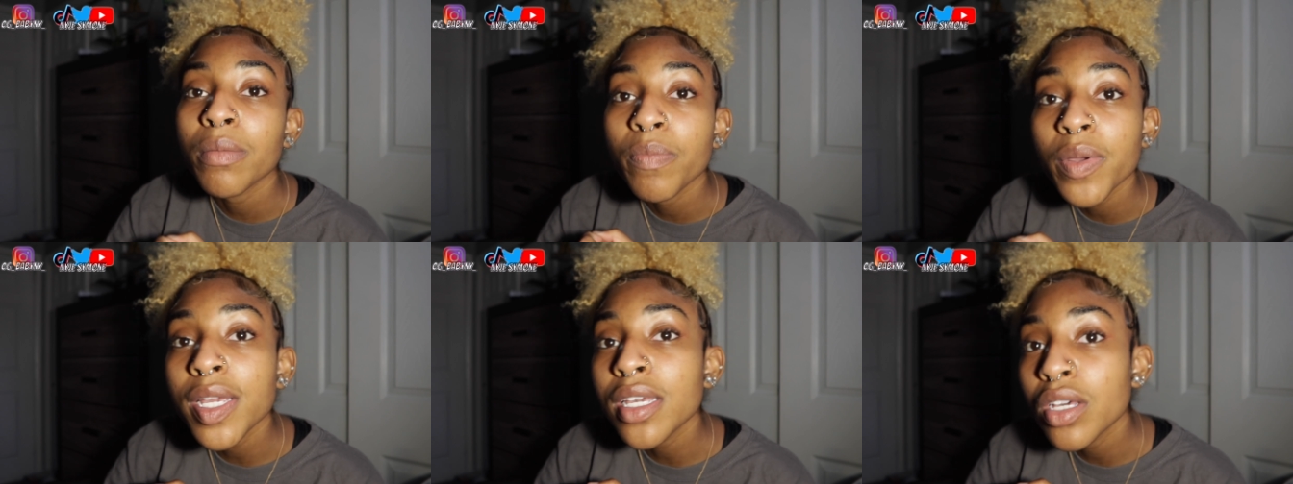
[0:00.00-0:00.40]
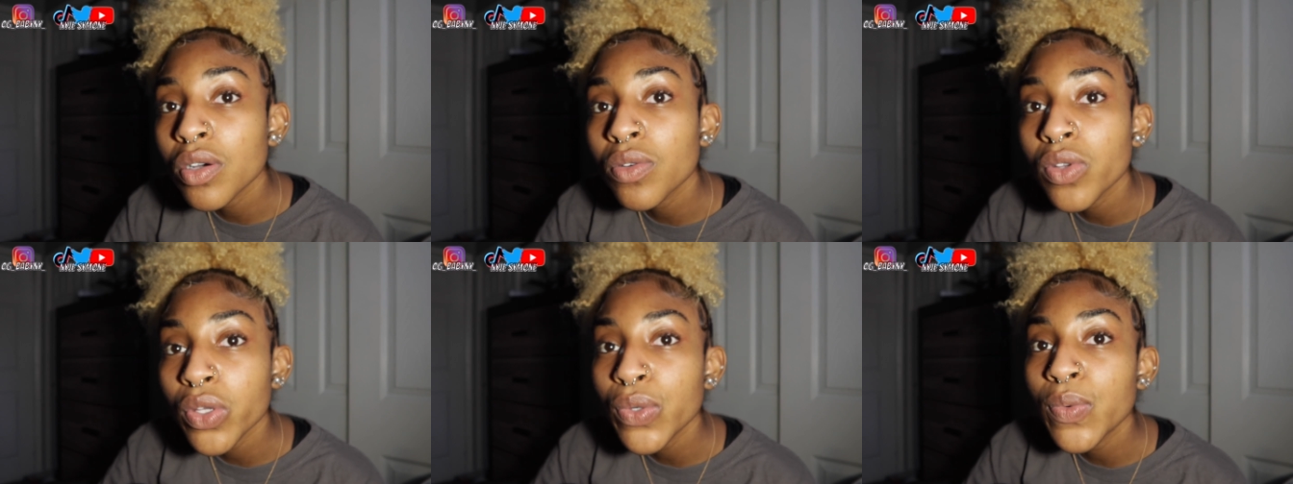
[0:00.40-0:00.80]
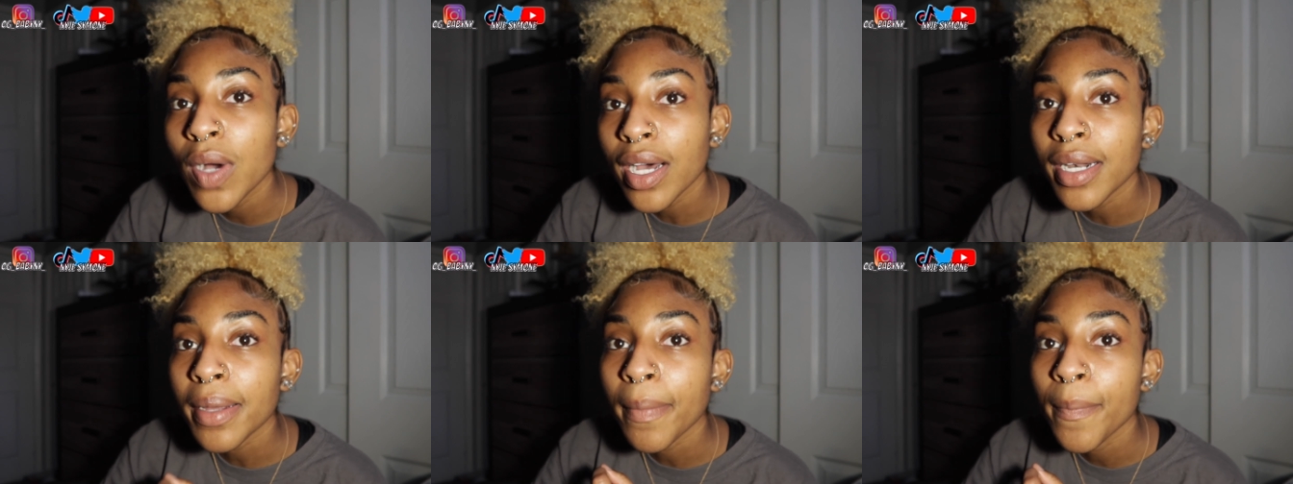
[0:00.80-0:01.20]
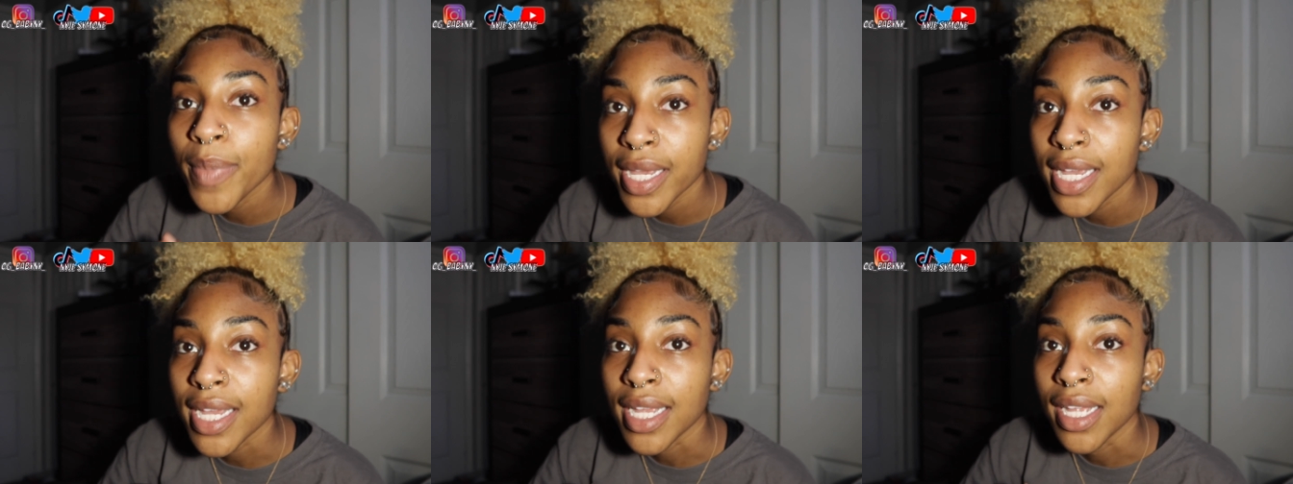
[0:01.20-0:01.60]
be who you want to
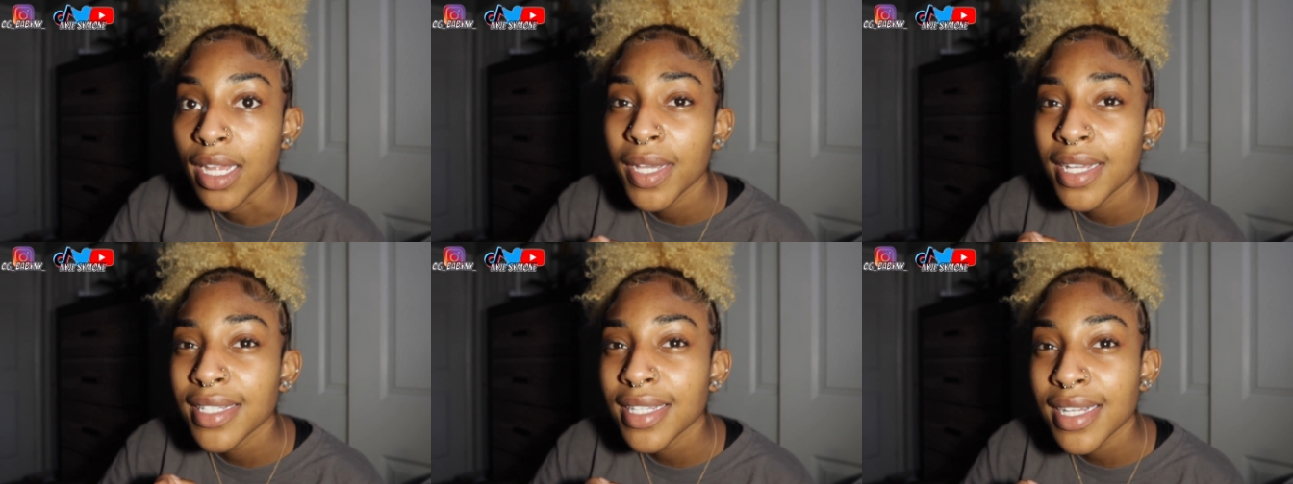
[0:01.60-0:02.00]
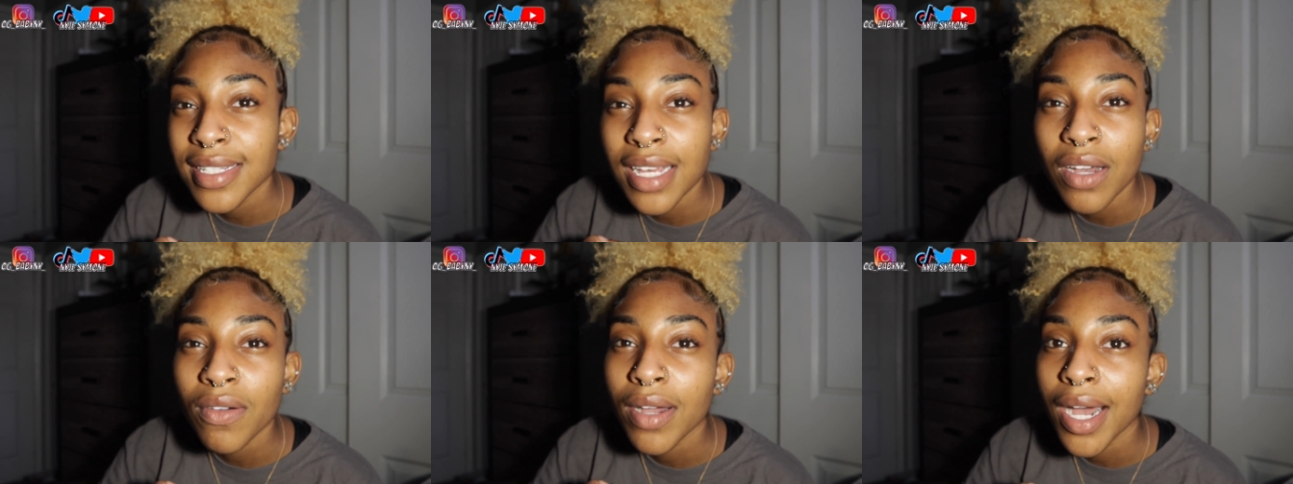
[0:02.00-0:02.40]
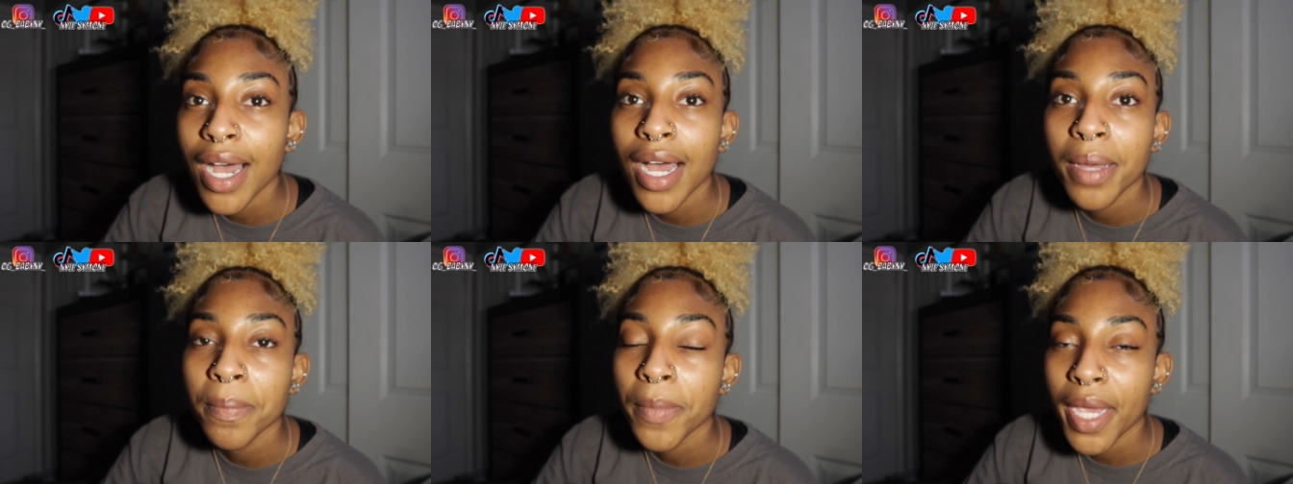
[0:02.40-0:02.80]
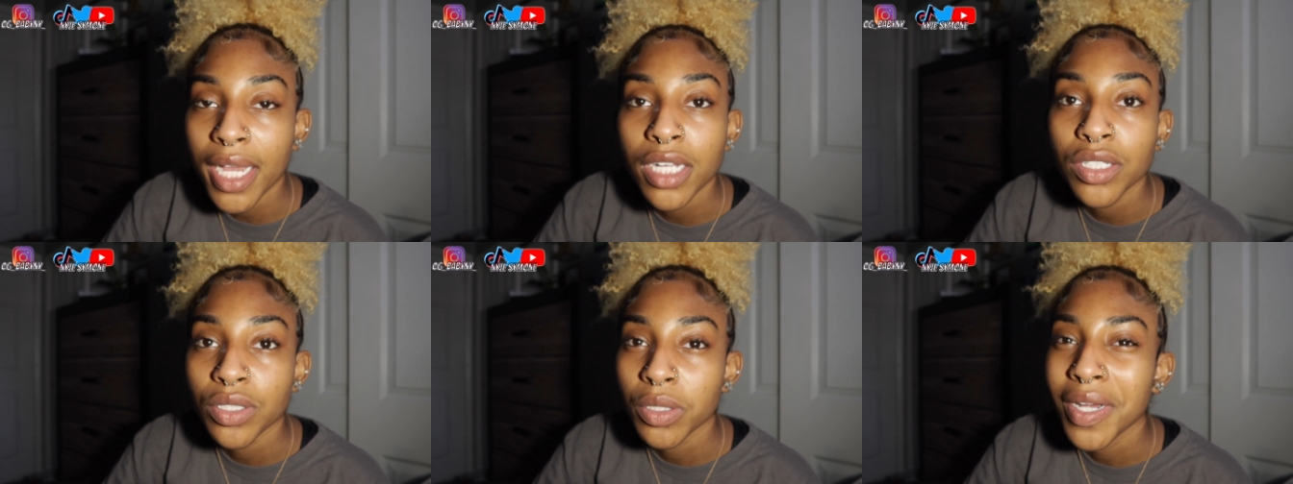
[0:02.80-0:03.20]
be, because that's how God
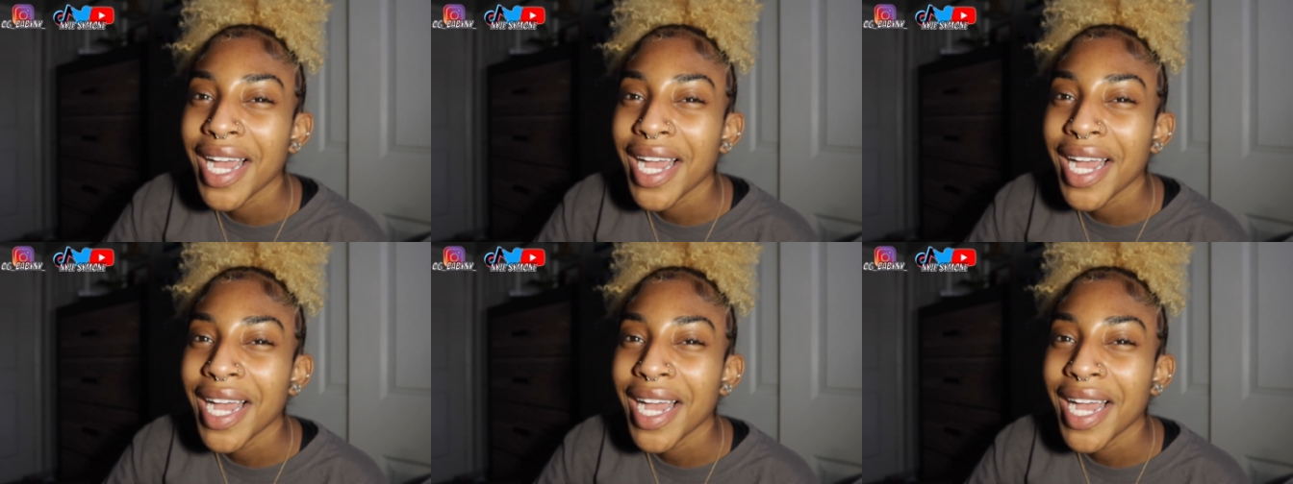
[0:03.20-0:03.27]
made you.